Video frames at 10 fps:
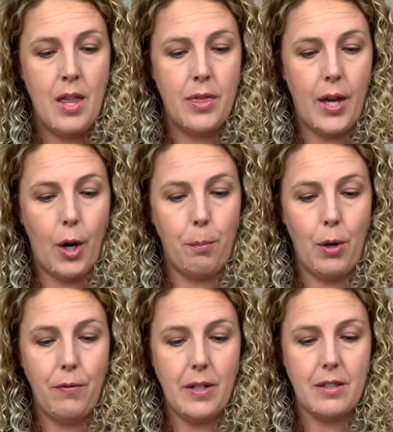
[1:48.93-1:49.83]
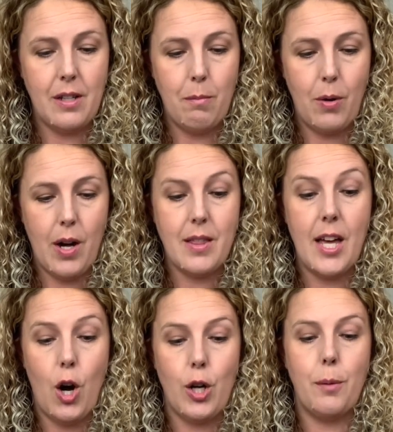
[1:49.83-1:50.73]
that are
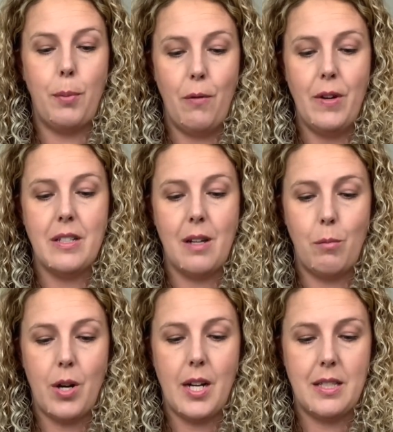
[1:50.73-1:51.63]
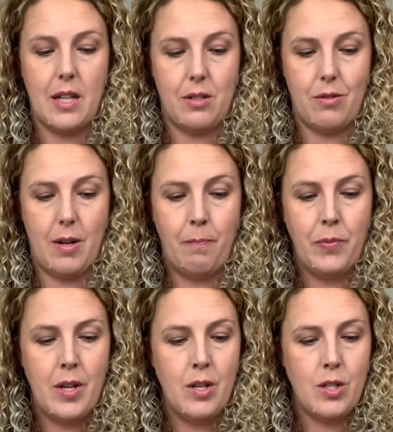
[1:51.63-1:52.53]
the perfect summery accessory.
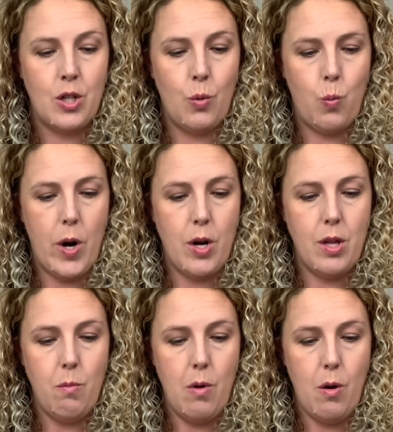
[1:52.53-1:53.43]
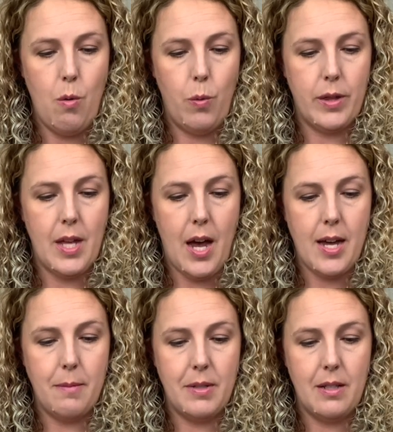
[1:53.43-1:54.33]
To wear them with the
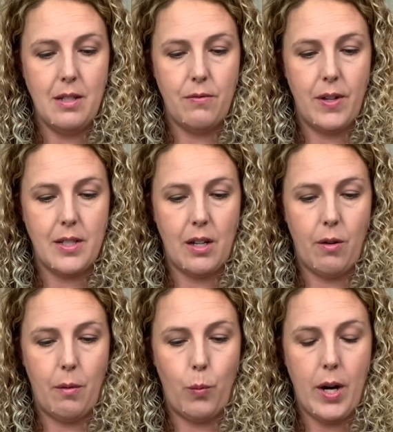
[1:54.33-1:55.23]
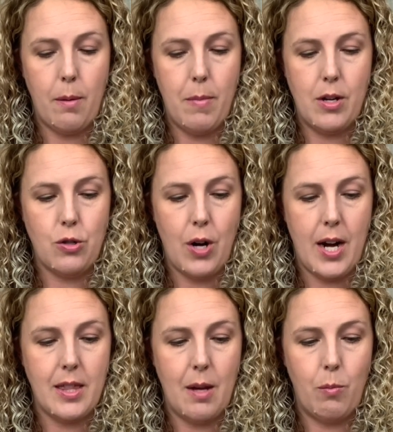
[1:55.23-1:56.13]
items in this fix, I recommend
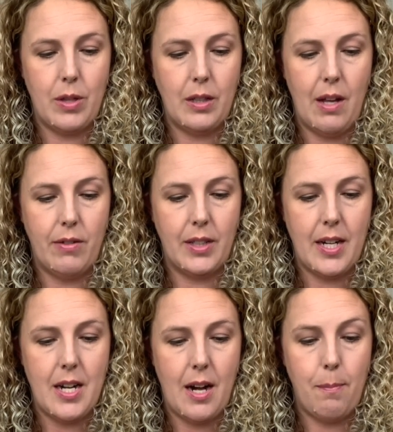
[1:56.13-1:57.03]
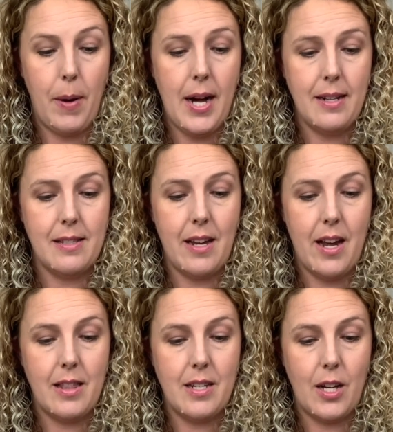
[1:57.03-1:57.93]
trying them with the level 99 pants
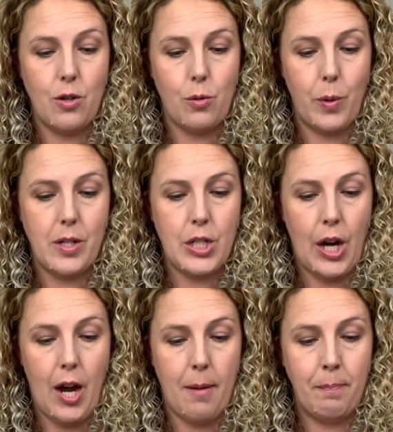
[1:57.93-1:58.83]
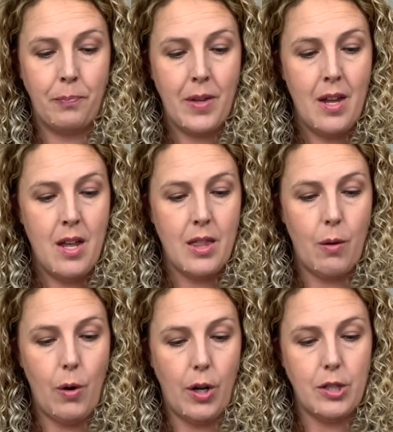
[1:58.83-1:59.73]
and the Daniel Rainn top. They
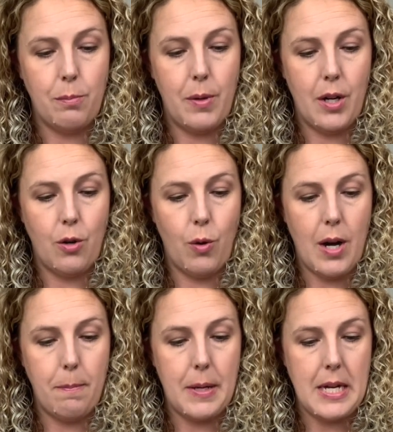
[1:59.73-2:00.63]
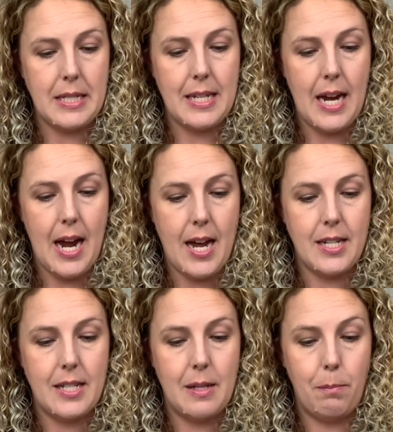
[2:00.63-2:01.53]
would also be a great piece to add
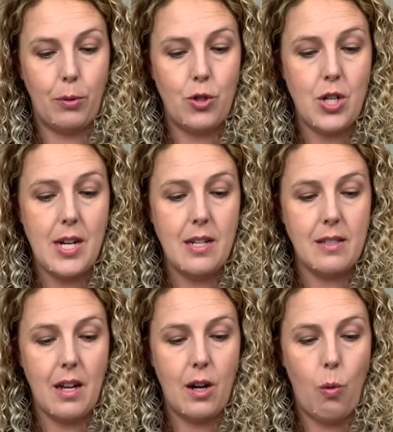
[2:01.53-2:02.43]
to simple jeans and a